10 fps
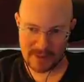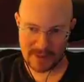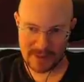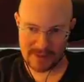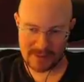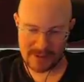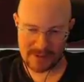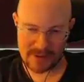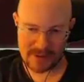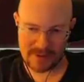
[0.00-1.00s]
Okay, do I
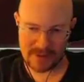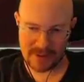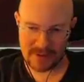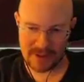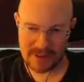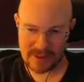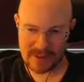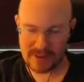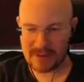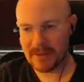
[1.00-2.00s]
try to crew kill
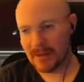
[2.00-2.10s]
this?